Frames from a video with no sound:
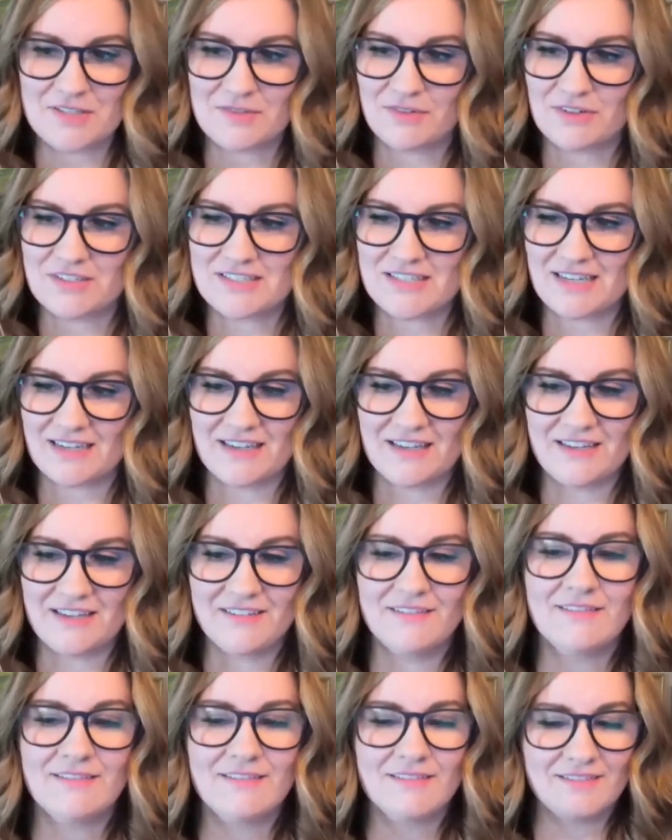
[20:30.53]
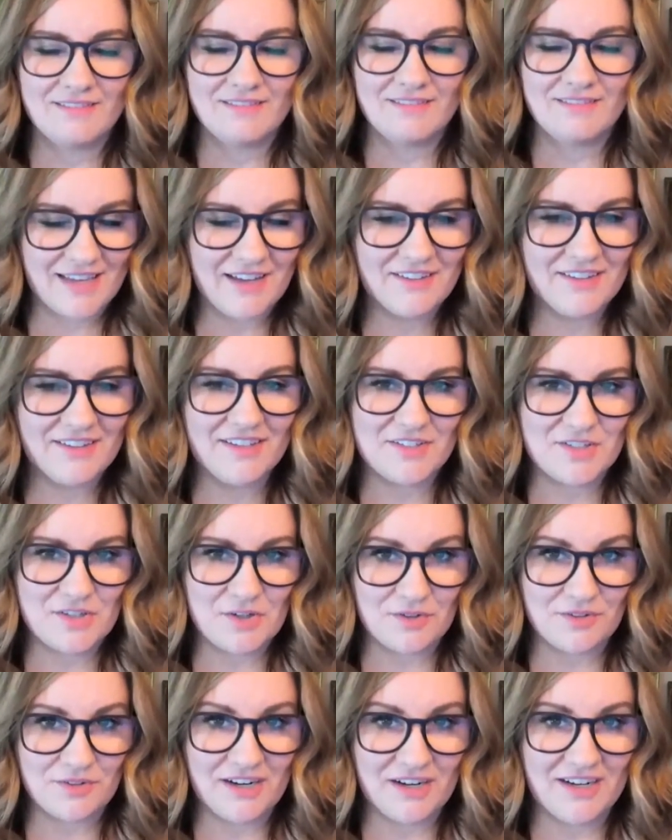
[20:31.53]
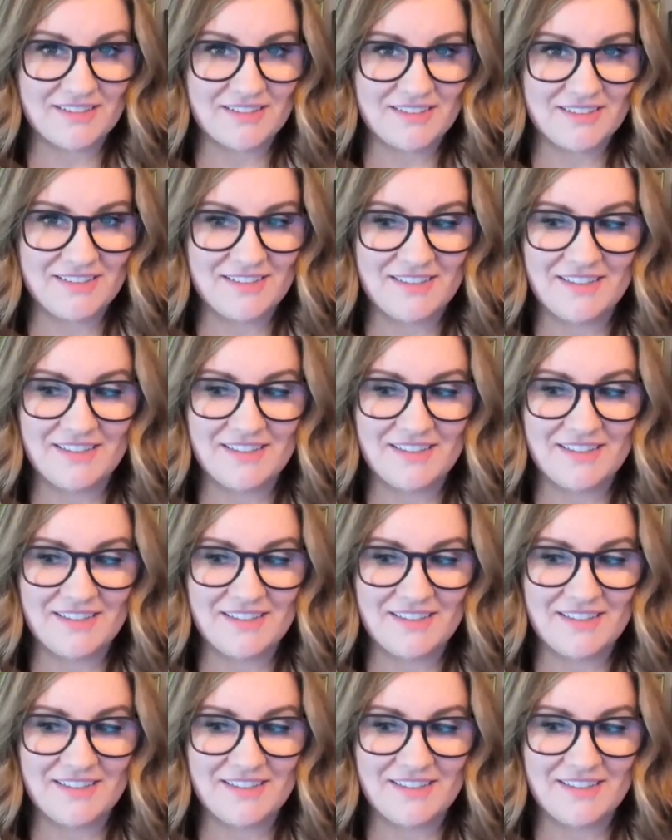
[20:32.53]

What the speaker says: for a second. Kelly is correct.